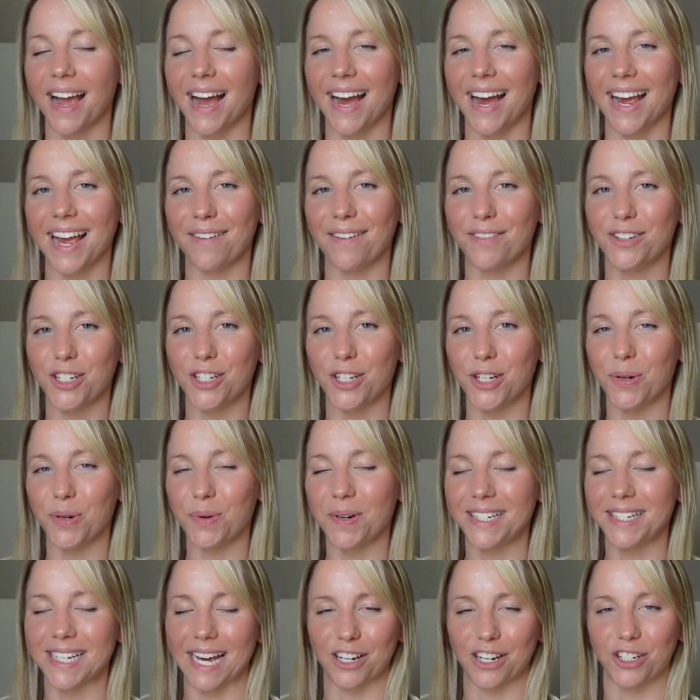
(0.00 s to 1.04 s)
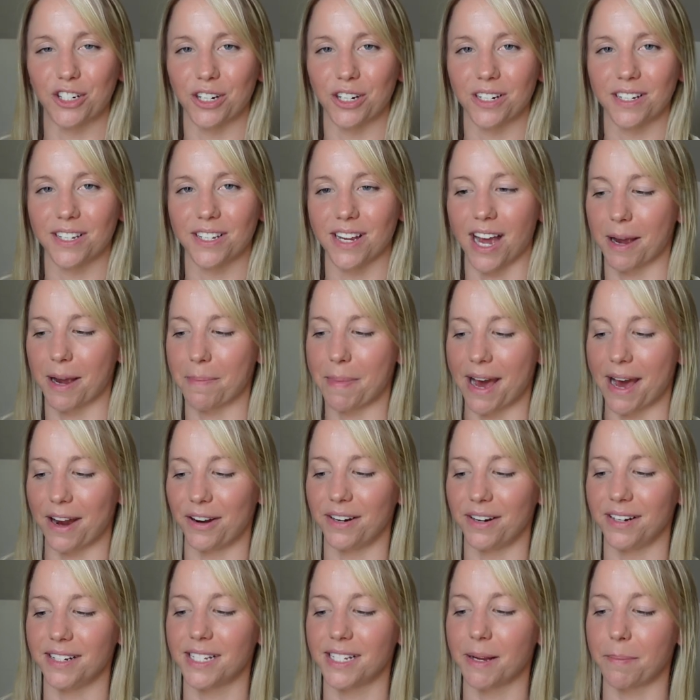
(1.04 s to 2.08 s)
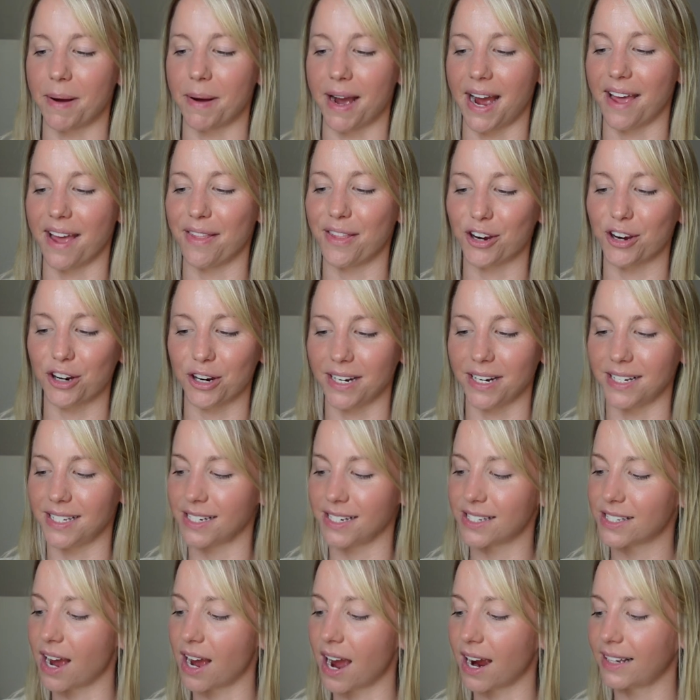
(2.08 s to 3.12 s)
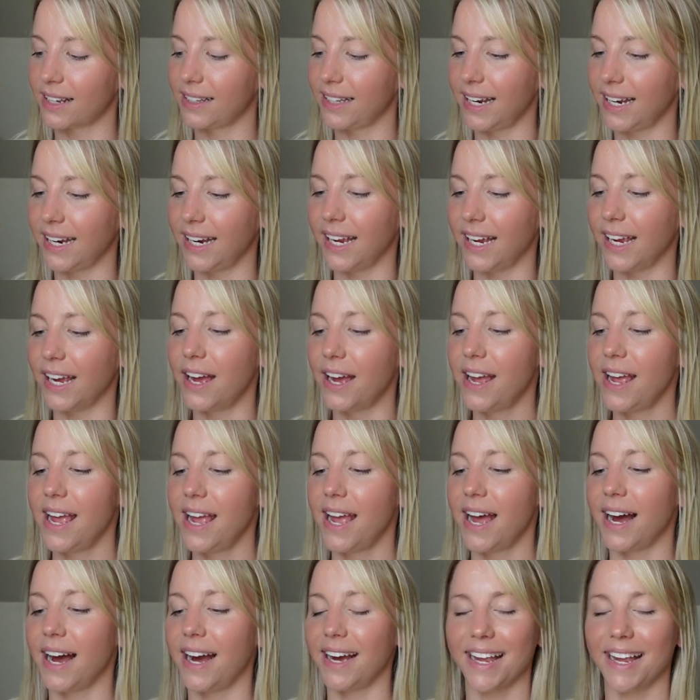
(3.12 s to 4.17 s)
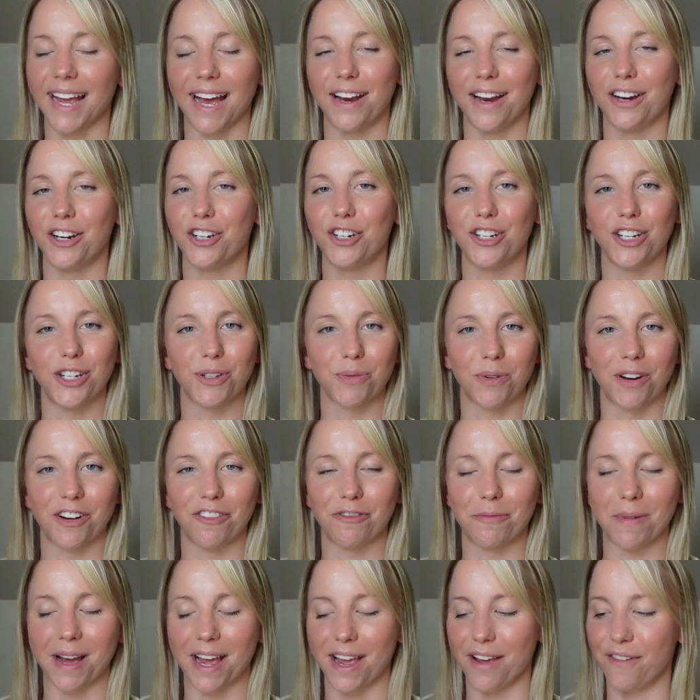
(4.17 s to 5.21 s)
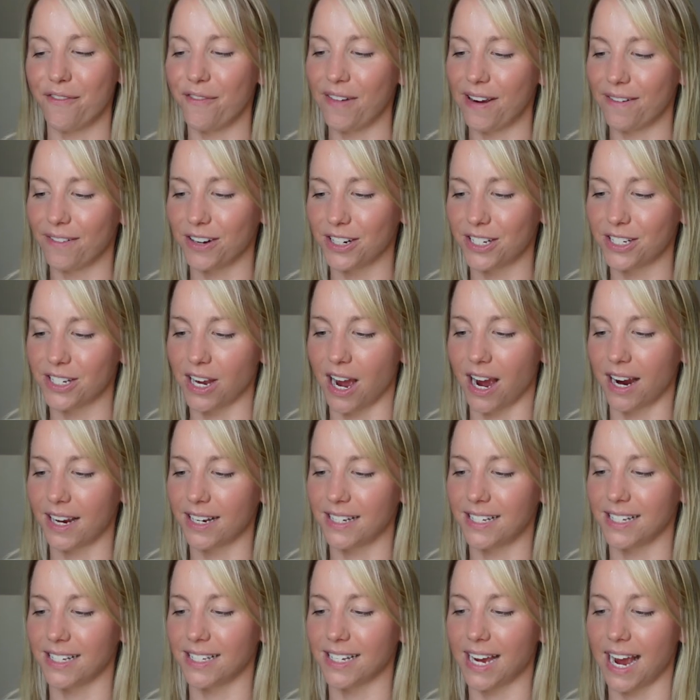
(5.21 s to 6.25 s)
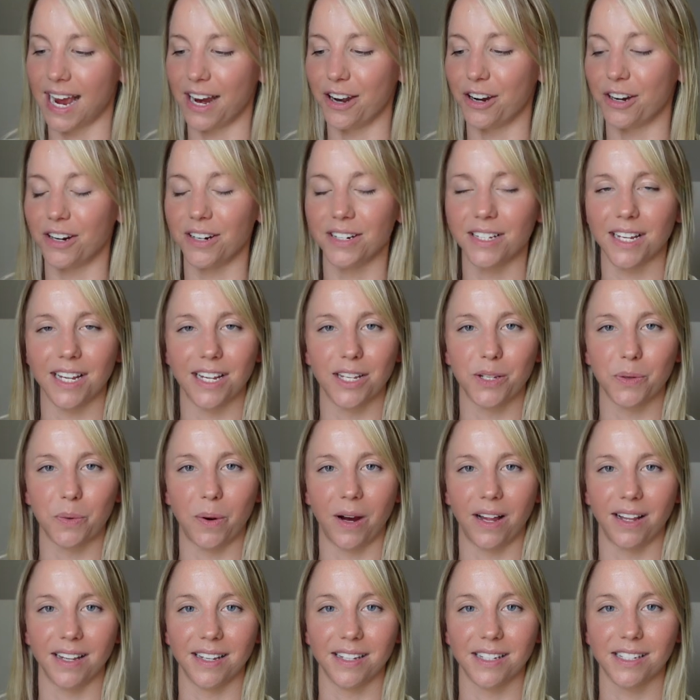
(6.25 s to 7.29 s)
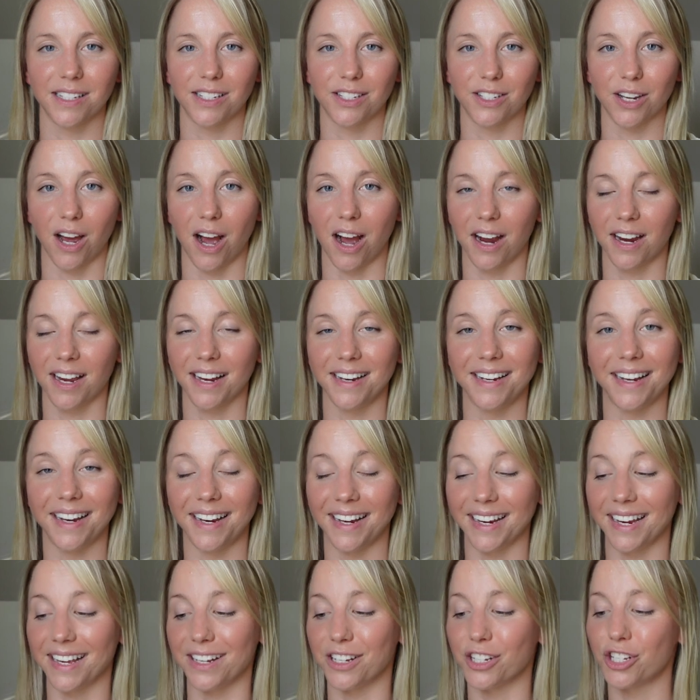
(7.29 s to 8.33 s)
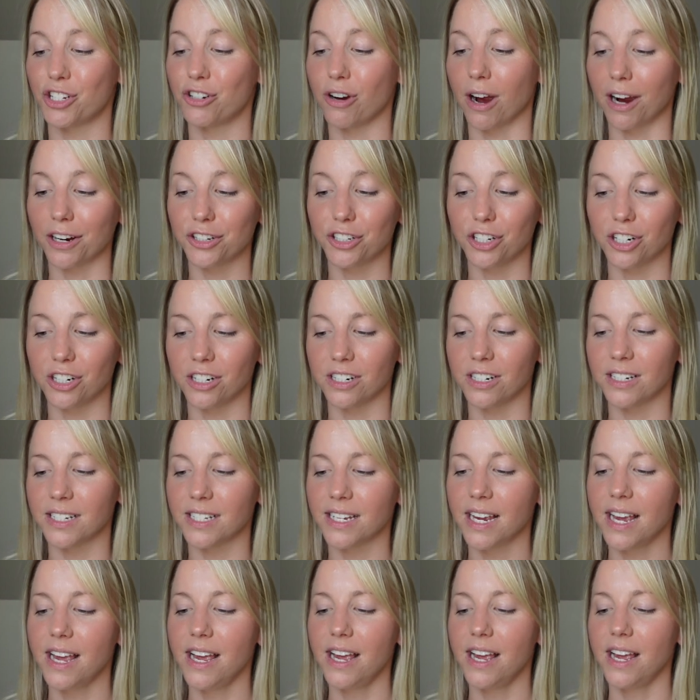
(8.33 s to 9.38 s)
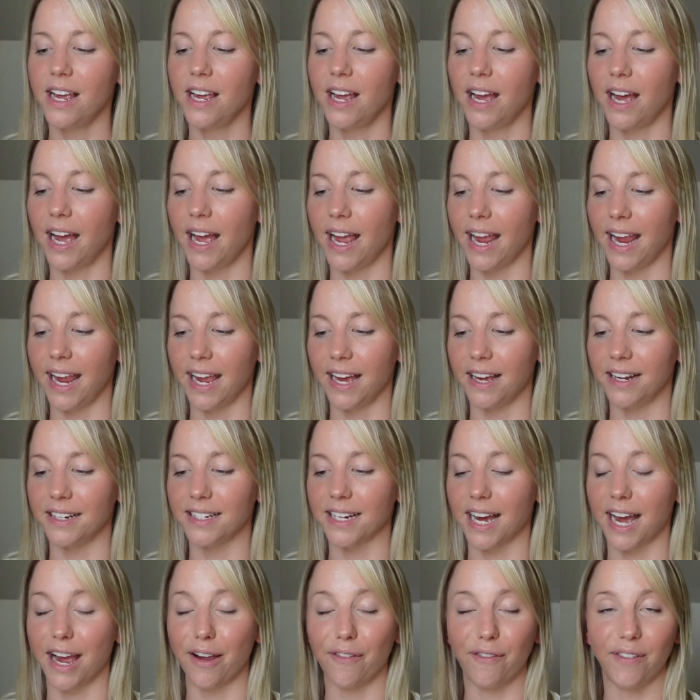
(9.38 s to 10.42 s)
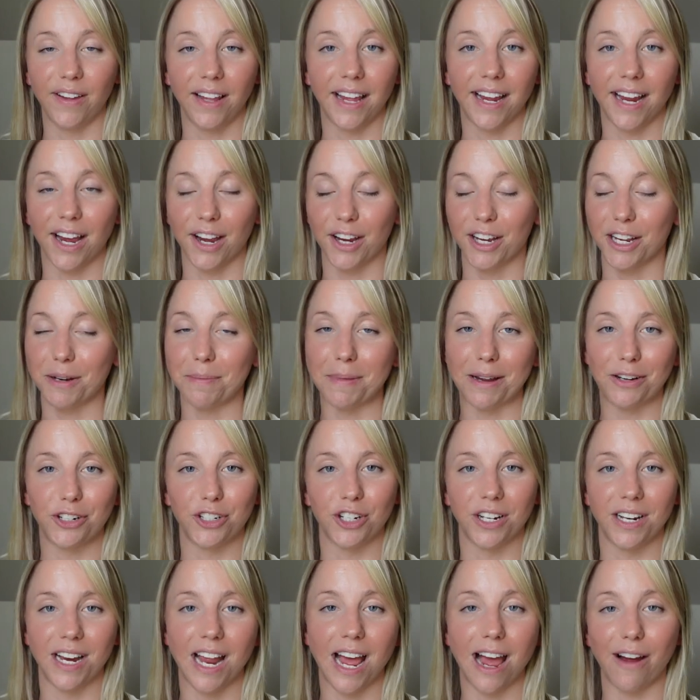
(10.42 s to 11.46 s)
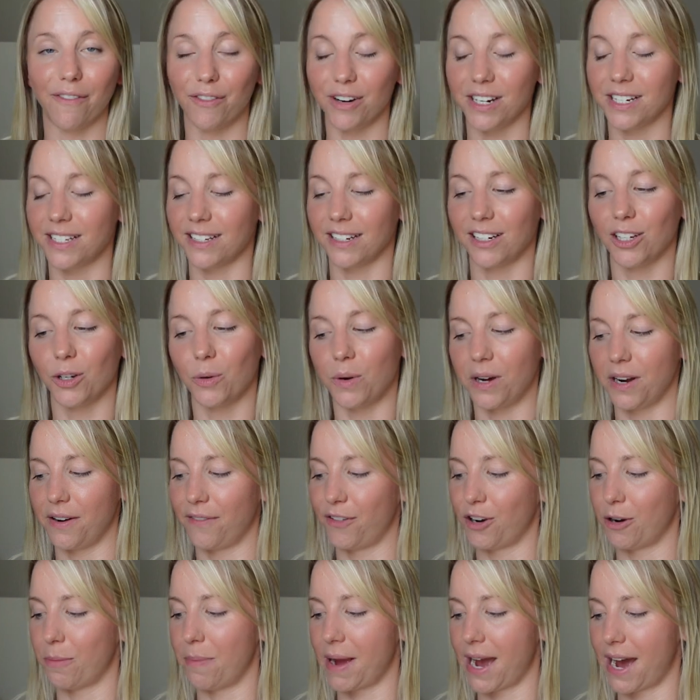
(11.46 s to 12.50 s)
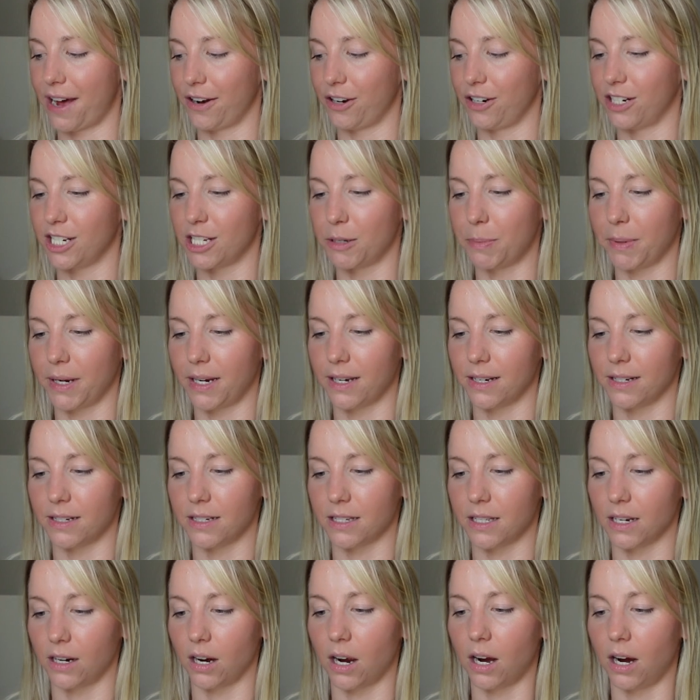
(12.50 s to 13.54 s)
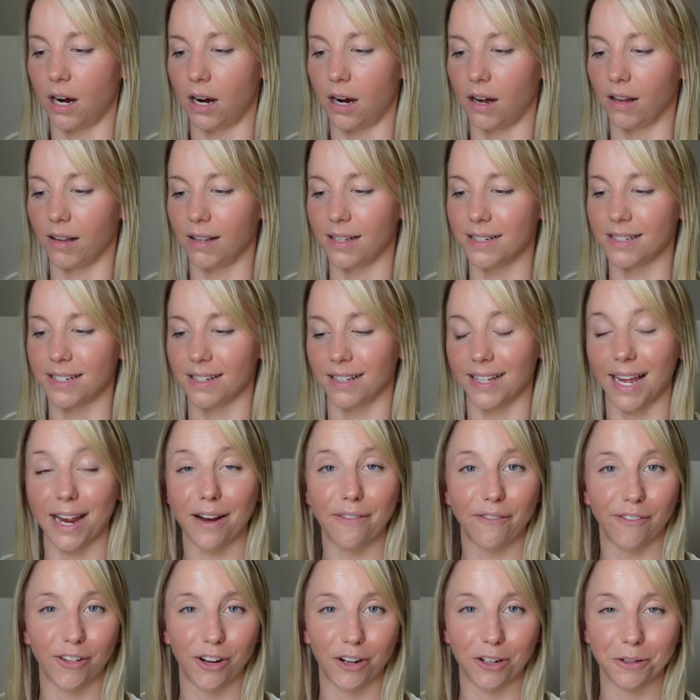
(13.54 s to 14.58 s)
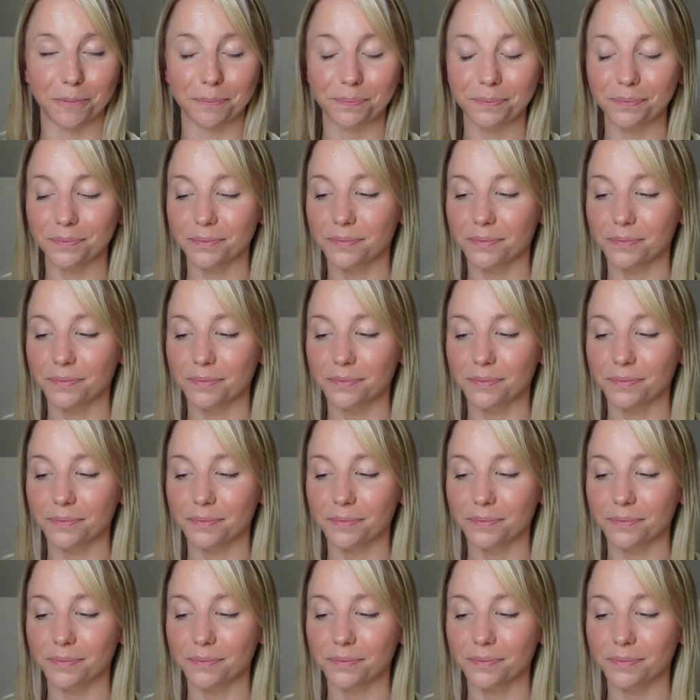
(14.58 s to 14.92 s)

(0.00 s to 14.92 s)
I have two textured sock patterns by the Crazy Sock Lady. Again, she's one of my favorite sock designers as well as sock knitting instructors. And I feel like I could mention every single one of her patterns because they're all delightful